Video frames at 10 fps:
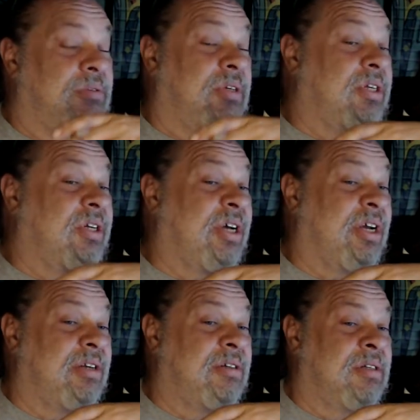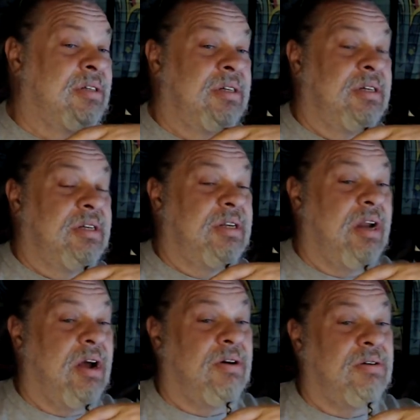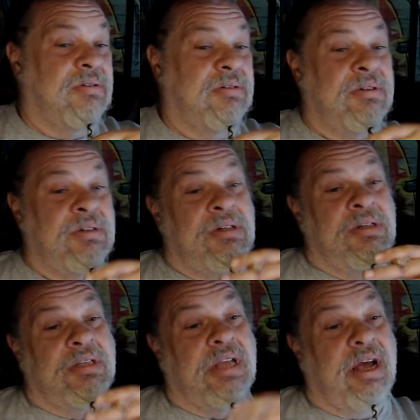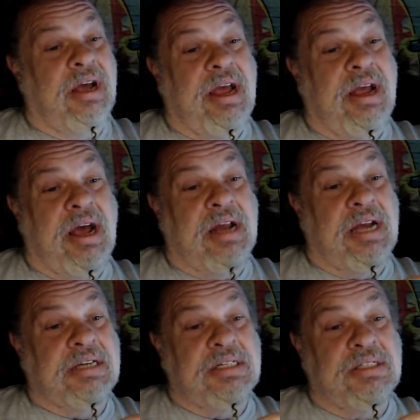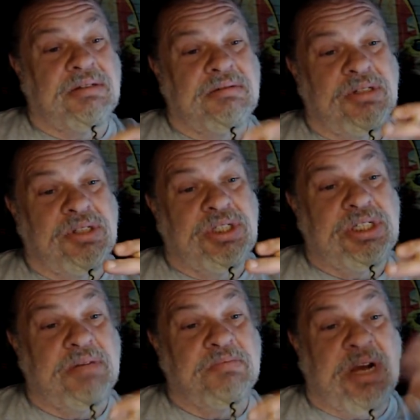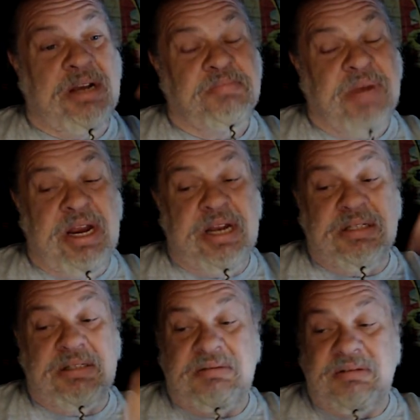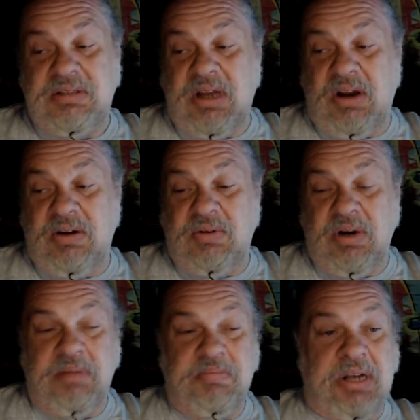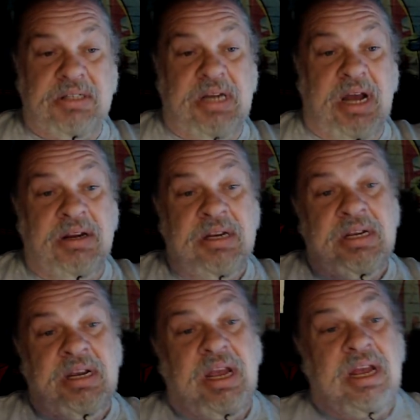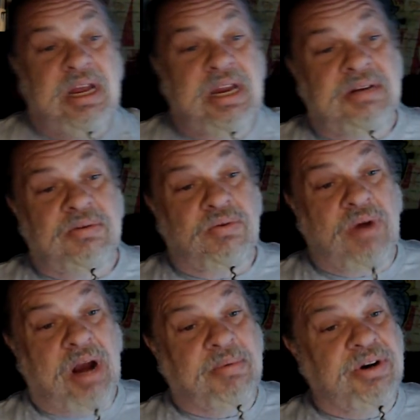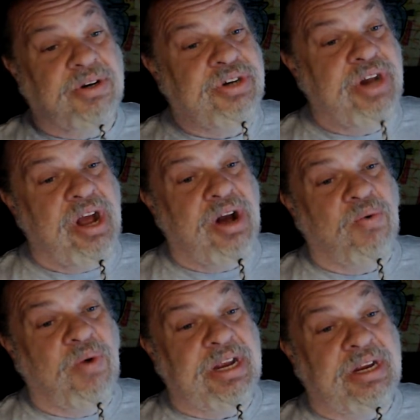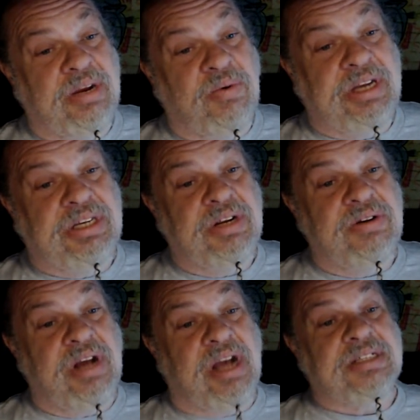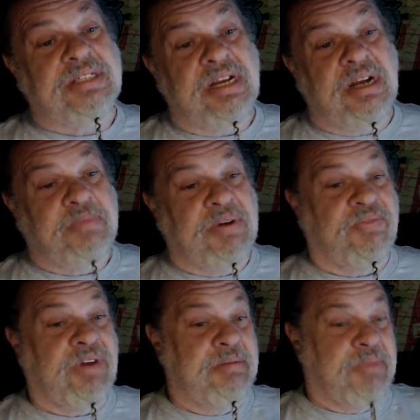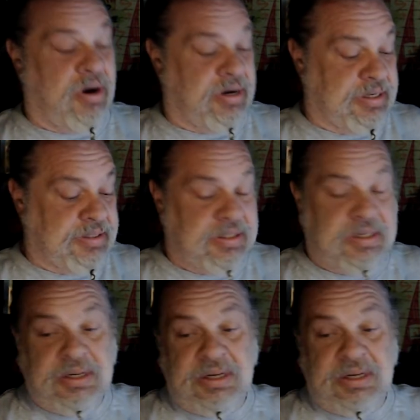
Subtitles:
It could. You know, I like to shit in my pants song really busted out. And Robert, no, we do not set up at flea markets.